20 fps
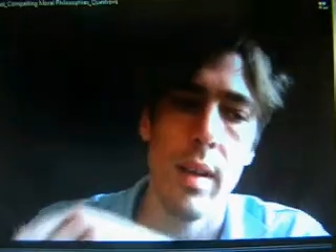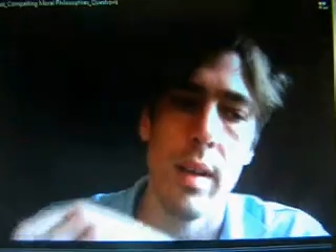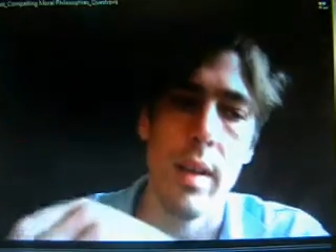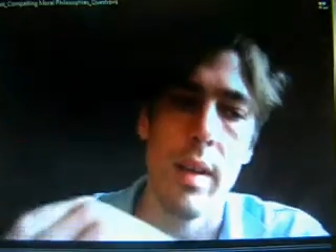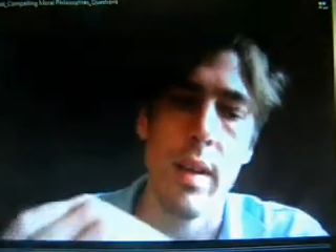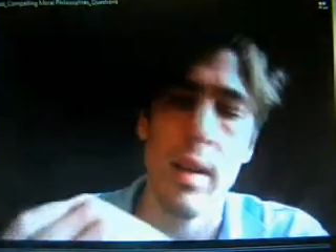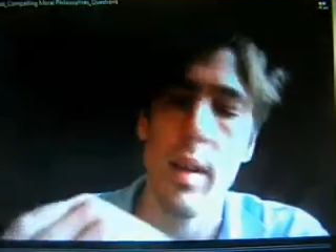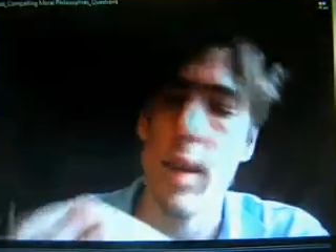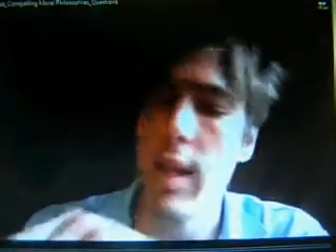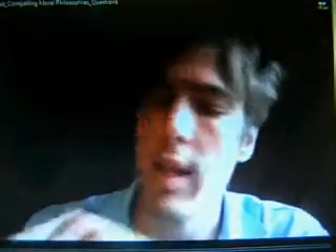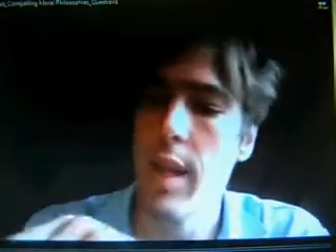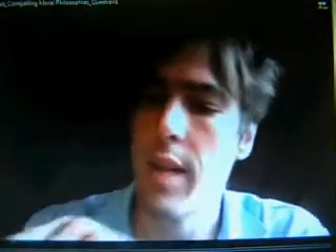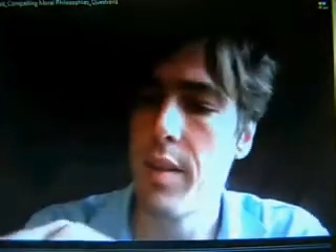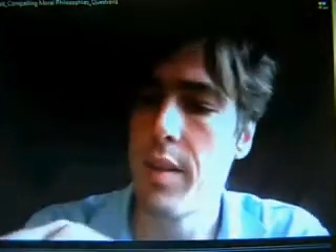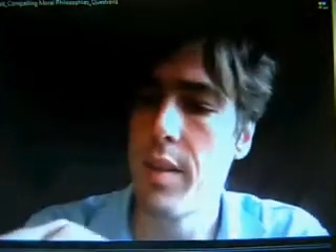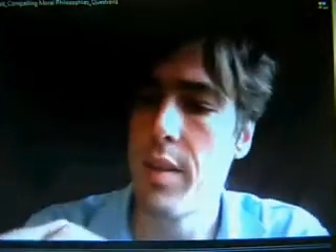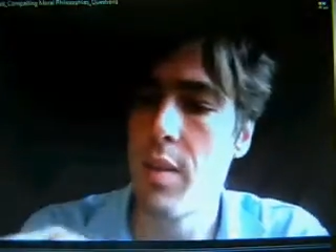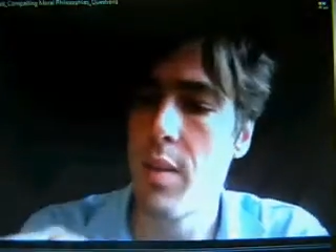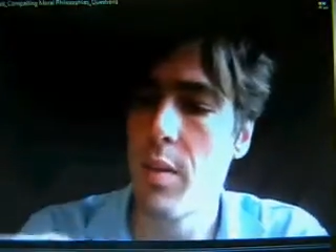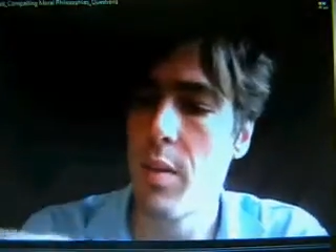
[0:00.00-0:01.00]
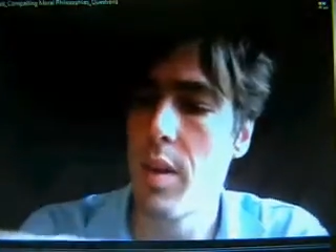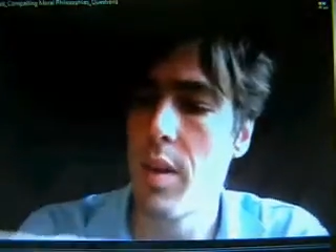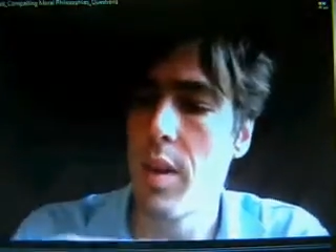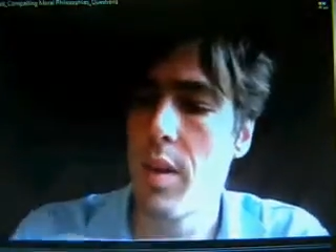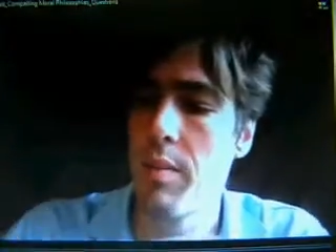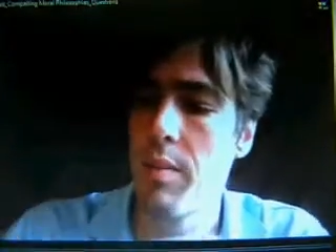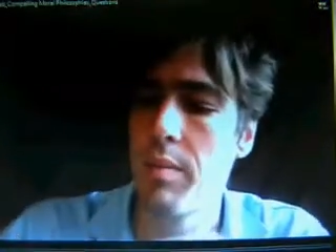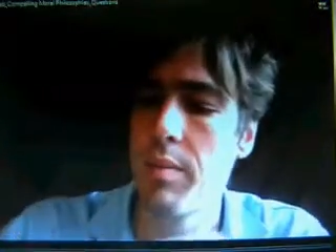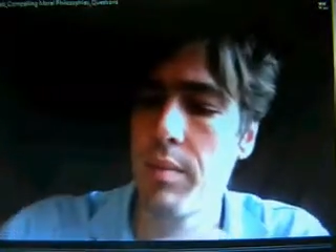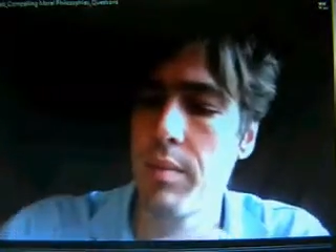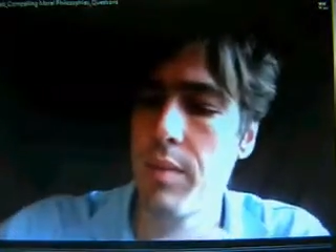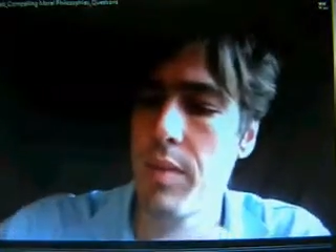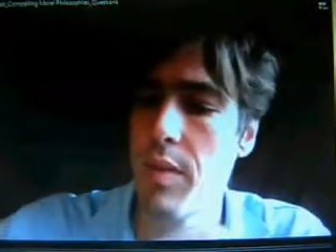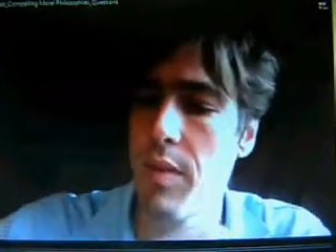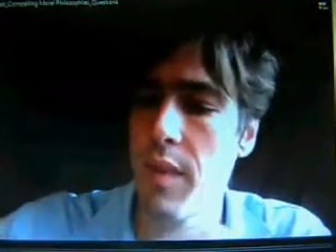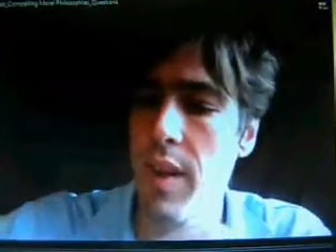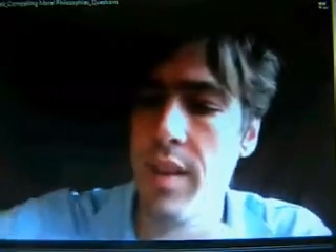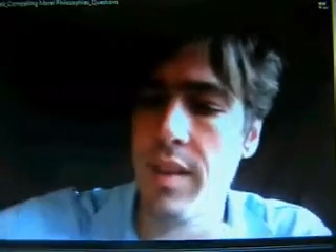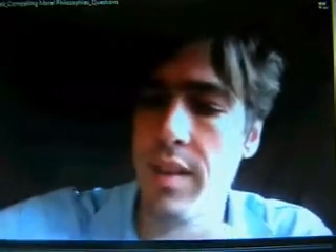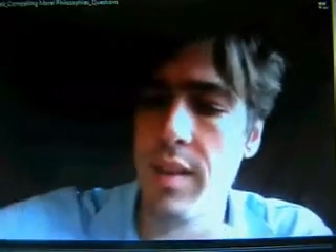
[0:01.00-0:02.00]
Yeah, so
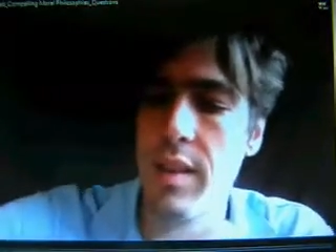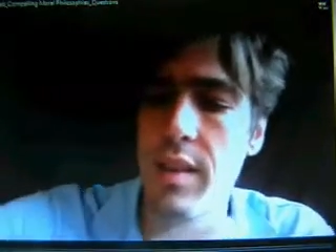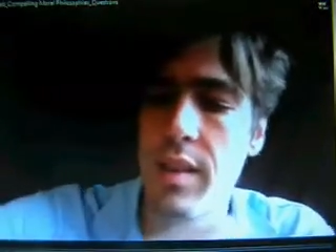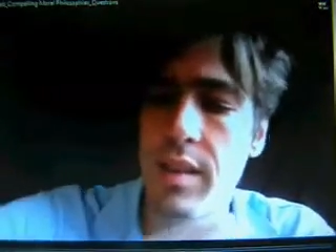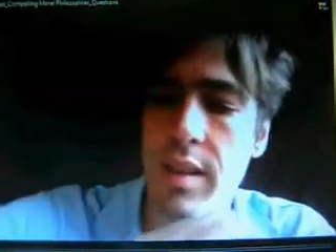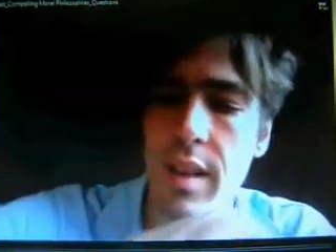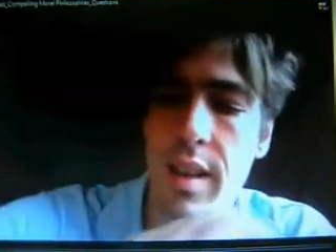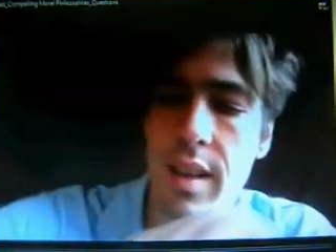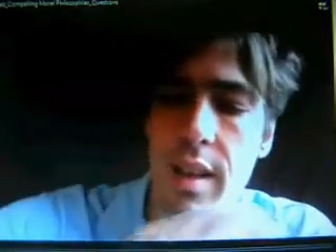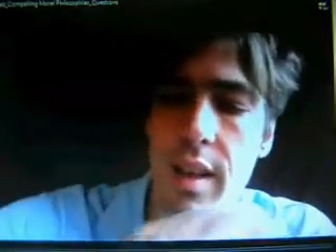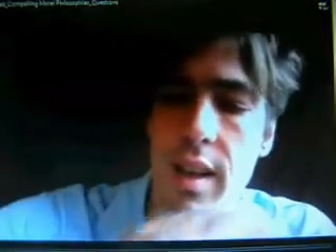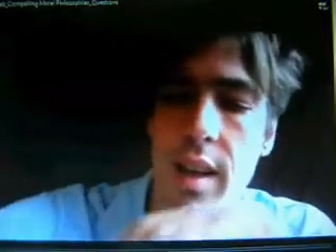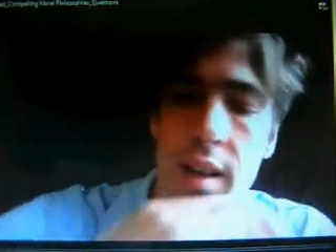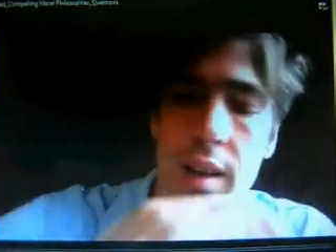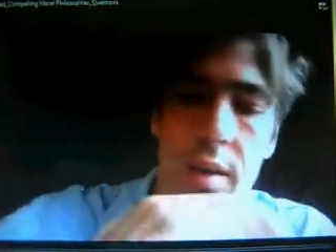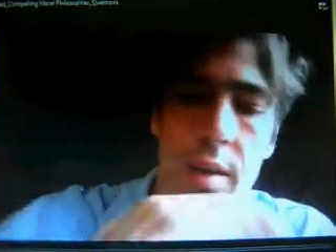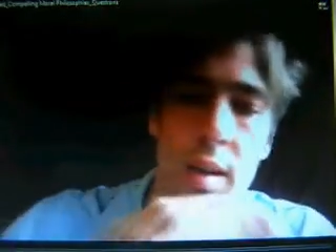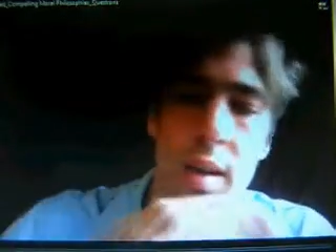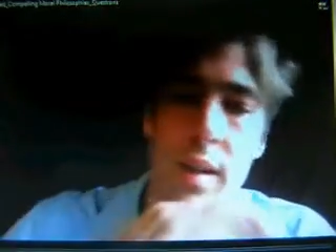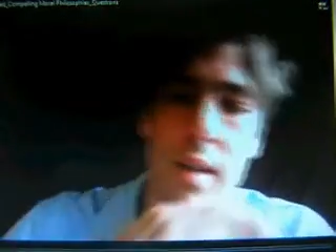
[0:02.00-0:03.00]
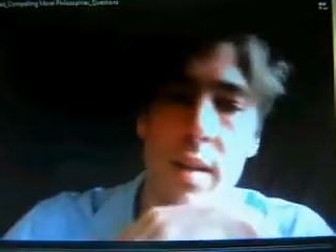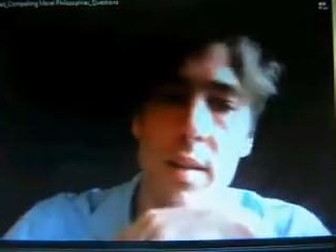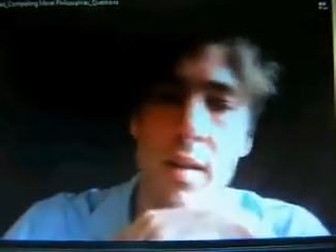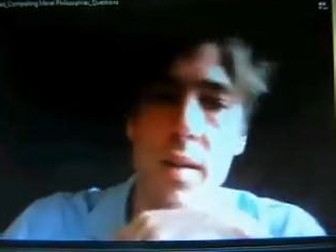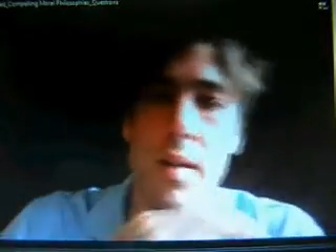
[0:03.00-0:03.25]
suffice it to say that I agree there's no